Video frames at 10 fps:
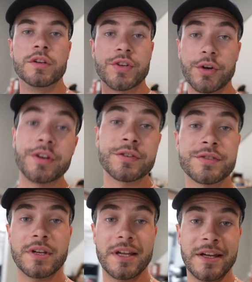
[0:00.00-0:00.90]
So
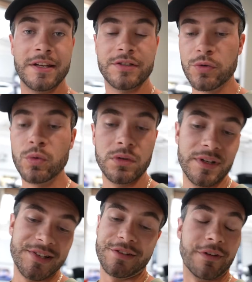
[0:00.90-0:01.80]
here's a tool
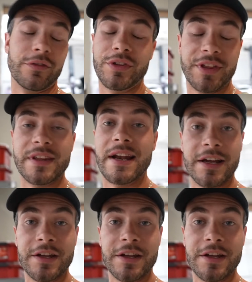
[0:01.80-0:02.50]
list of everything that I